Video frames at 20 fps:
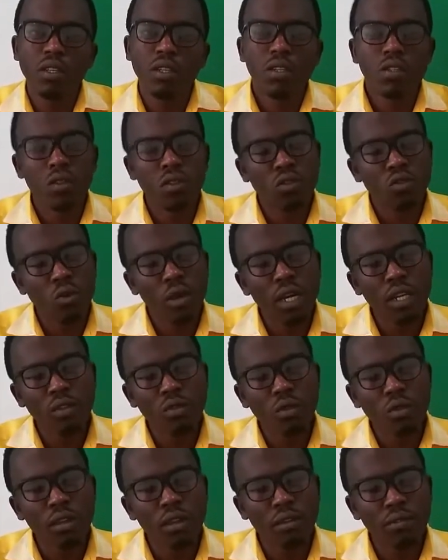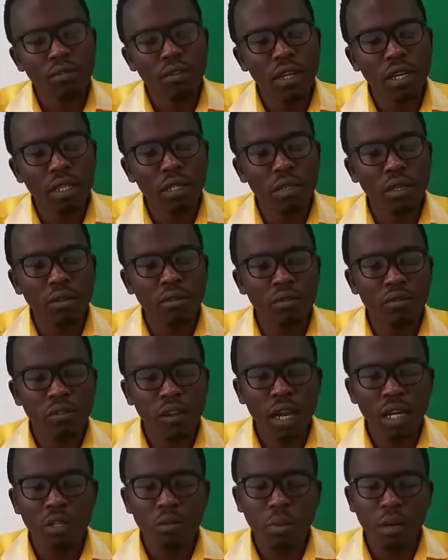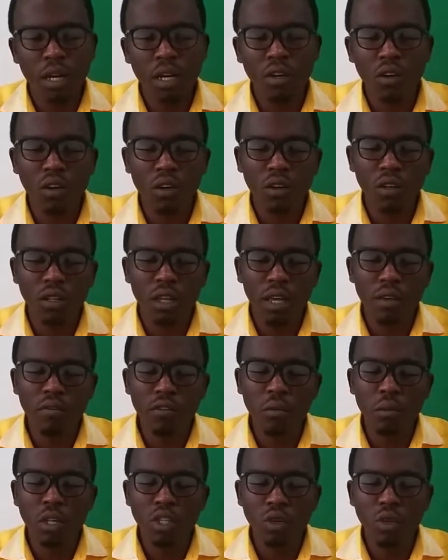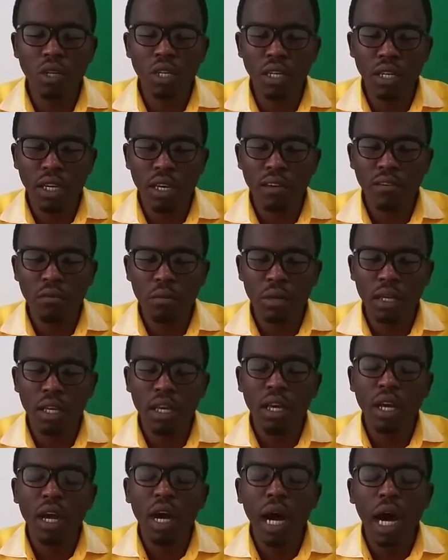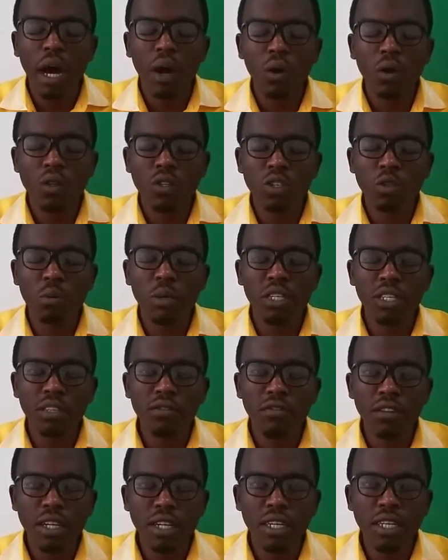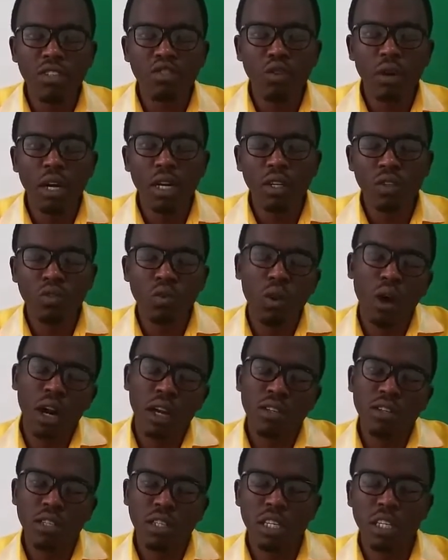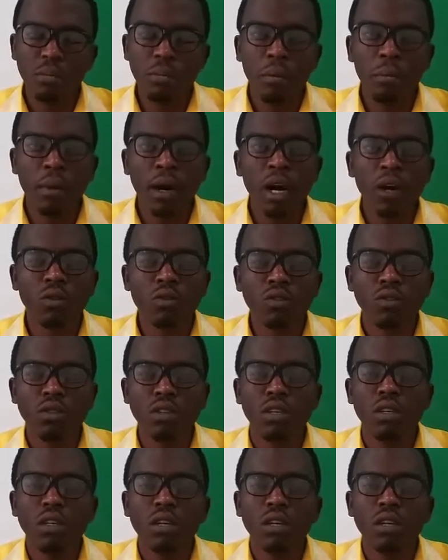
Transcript: So trying to reflect, to flashback on the information he gave me, I was specifically trying to ask him about